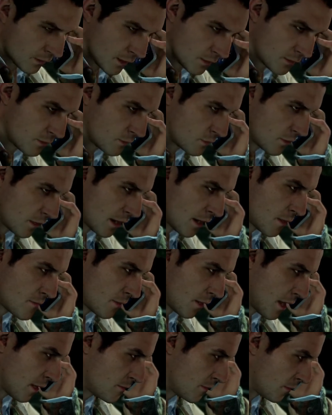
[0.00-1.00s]
Delsin, we got a
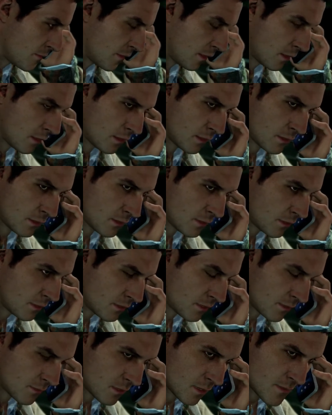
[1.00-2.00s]
problem.
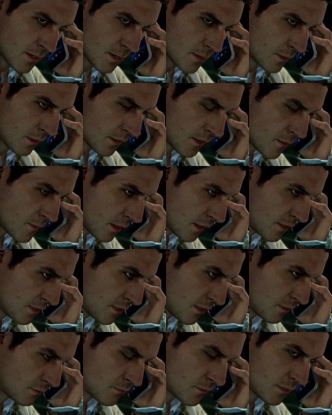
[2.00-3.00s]
Some of the people on the bus
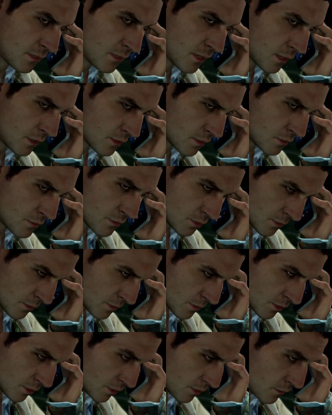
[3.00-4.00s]
they saw you doing
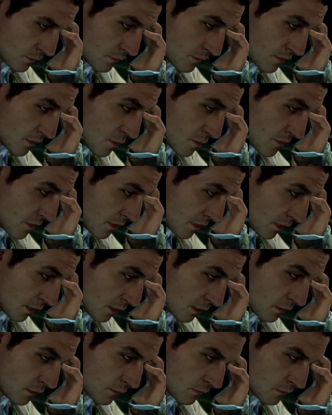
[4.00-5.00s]
your super
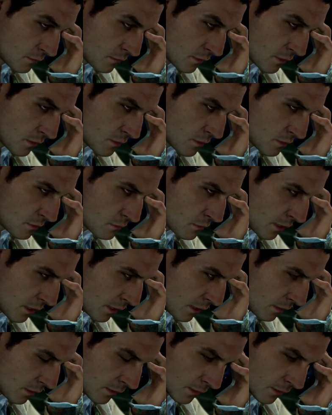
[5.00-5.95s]
thingy to clear the way.